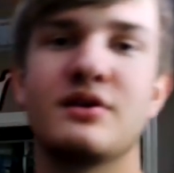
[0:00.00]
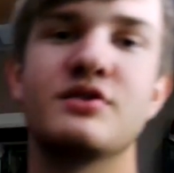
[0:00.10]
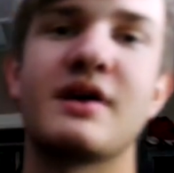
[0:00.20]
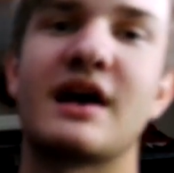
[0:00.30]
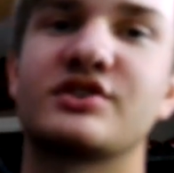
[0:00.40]

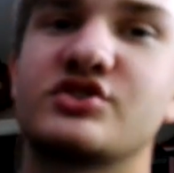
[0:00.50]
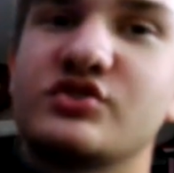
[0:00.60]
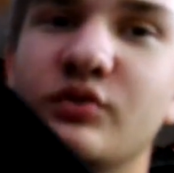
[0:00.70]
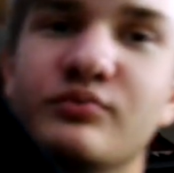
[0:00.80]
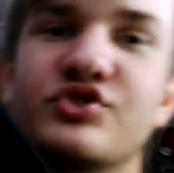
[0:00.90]
you got
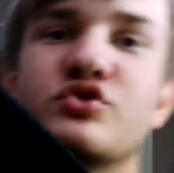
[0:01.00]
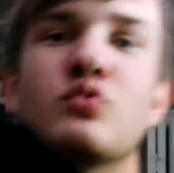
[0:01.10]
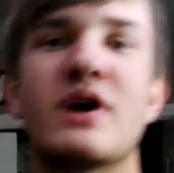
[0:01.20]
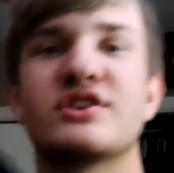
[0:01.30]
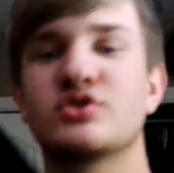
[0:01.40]
some
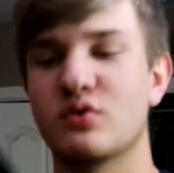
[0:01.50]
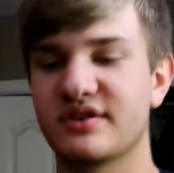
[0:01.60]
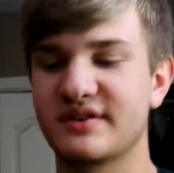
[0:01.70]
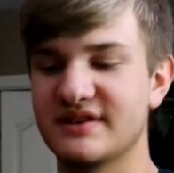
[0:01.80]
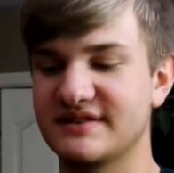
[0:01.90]
sweat
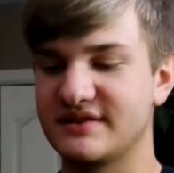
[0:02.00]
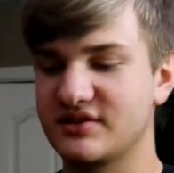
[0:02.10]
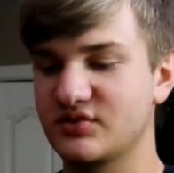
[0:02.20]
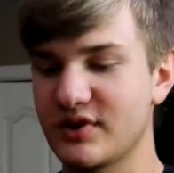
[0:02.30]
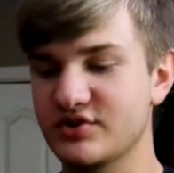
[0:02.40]
shorts because
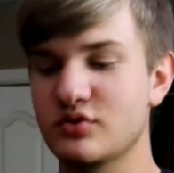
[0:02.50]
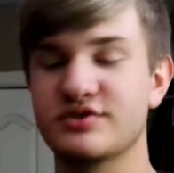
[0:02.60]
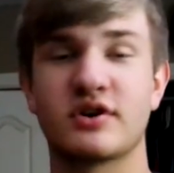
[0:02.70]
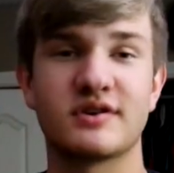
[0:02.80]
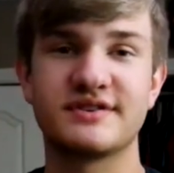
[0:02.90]
sweat
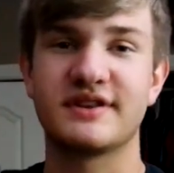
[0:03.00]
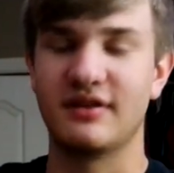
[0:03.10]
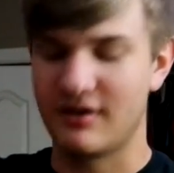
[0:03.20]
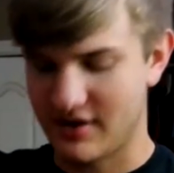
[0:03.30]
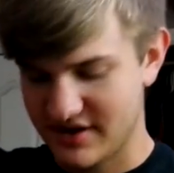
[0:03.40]
shorts are
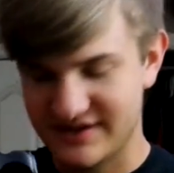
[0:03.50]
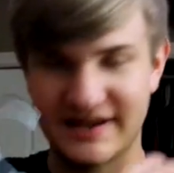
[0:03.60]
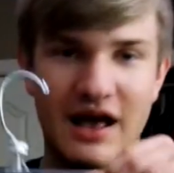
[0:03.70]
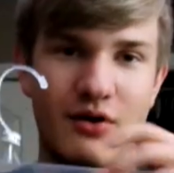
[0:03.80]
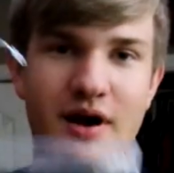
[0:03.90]
still are in
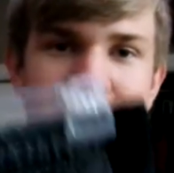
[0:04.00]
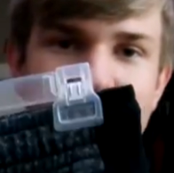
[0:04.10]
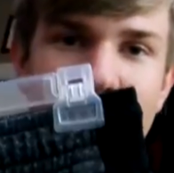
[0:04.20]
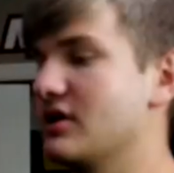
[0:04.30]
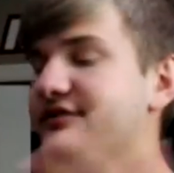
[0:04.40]
style right
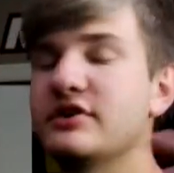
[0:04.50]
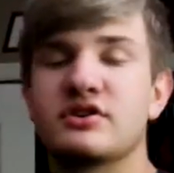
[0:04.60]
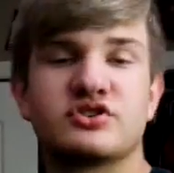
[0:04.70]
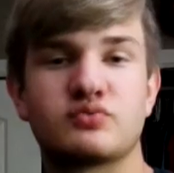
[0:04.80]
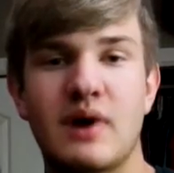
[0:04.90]
now. Honestly, you
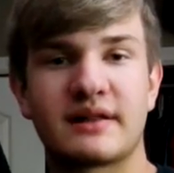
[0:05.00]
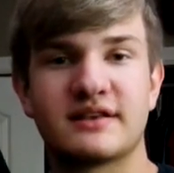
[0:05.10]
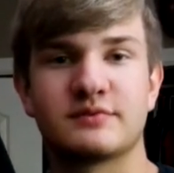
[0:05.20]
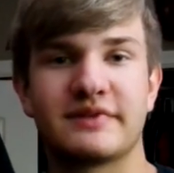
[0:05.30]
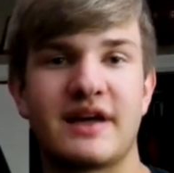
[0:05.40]
can just rock
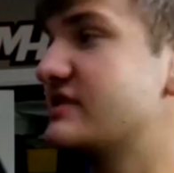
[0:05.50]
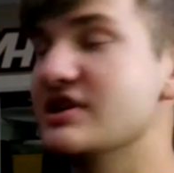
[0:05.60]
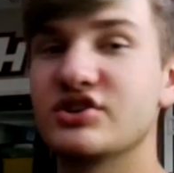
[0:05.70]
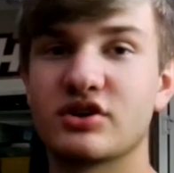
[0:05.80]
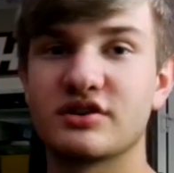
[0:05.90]
this with like
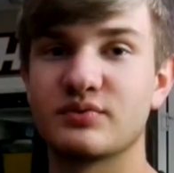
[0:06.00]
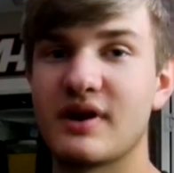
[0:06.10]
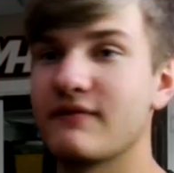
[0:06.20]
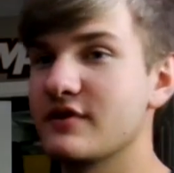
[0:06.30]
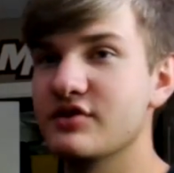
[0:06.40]
t-shirts,
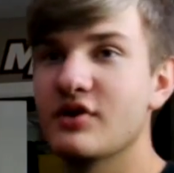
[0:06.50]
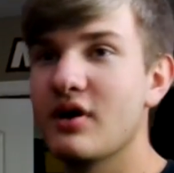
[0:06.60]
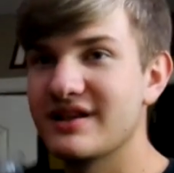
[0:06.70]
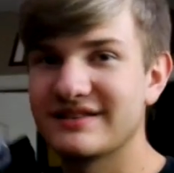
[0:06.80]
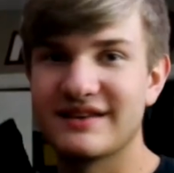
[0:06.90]
whatever. You
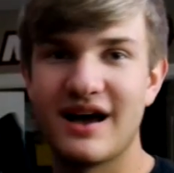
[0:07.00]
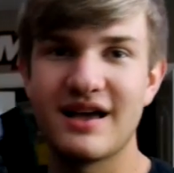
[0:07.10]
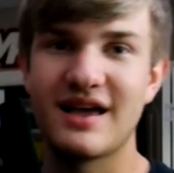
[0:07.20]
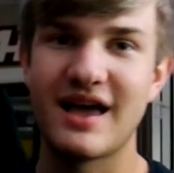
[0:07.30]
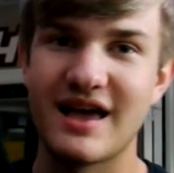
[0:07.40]
don't. It's
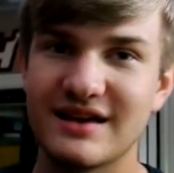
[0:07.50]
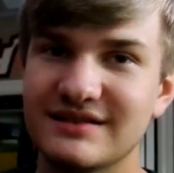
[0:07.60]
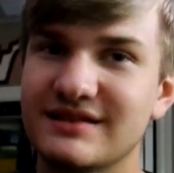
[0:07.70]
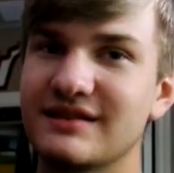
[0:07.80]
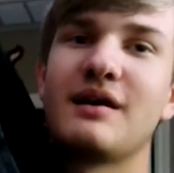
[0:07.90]
not
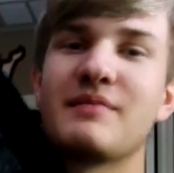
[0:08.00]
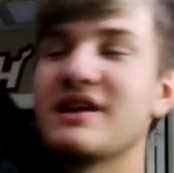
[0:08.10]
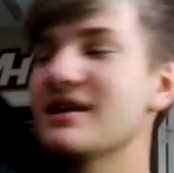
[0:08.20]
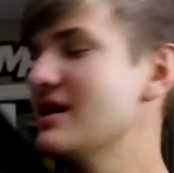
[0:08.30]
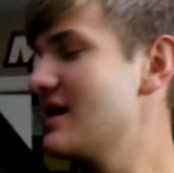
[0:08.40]
as. I
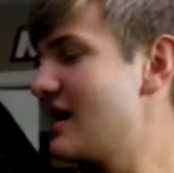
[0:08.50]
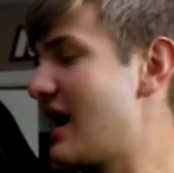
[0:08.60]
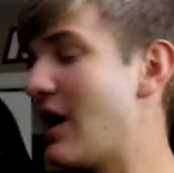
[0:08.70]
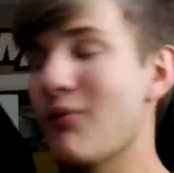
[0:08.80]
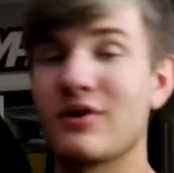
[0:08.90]
mean,
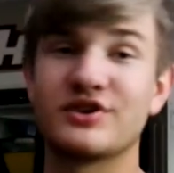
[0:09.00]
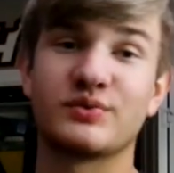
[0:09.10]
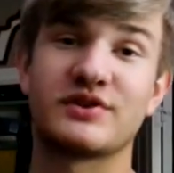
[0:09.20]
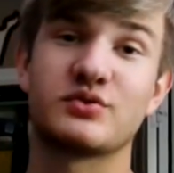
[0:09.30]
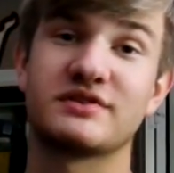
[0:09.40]
I wear
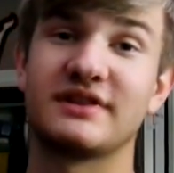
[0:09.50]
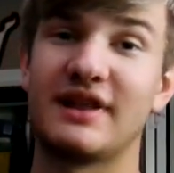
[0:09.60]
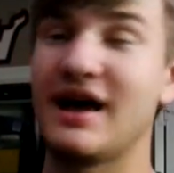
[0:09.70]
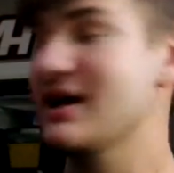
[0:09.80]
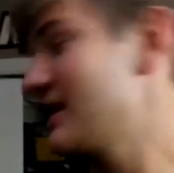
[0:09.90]
sweat shorts a
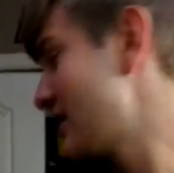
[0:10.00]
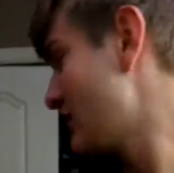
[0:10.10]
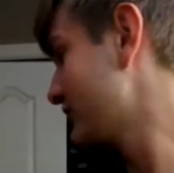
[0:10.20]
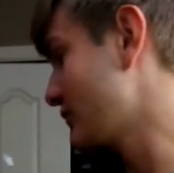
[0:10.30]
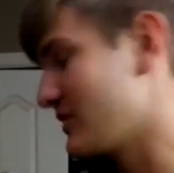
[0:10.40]
lot, and I
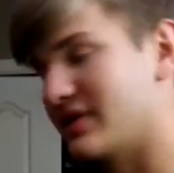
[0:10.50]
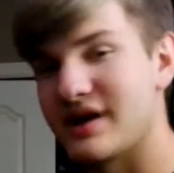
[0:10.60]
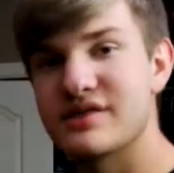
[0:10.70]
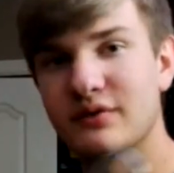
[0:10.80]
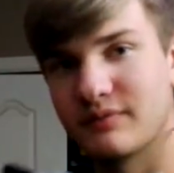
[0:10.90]
also wear
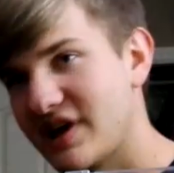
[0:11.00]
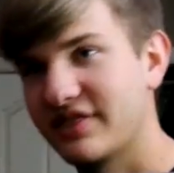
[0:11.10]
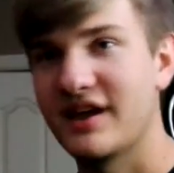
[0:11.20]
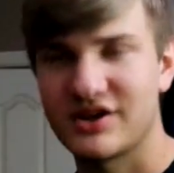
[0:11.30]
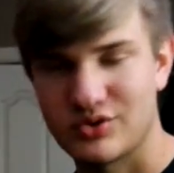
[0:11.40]
like those
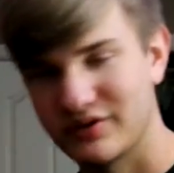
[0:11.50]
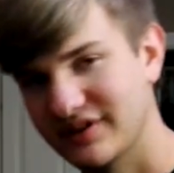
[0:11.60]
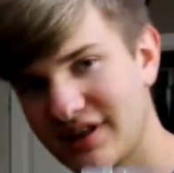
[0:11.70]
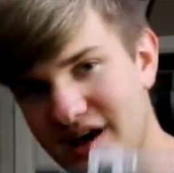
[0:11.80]
athletic shorts a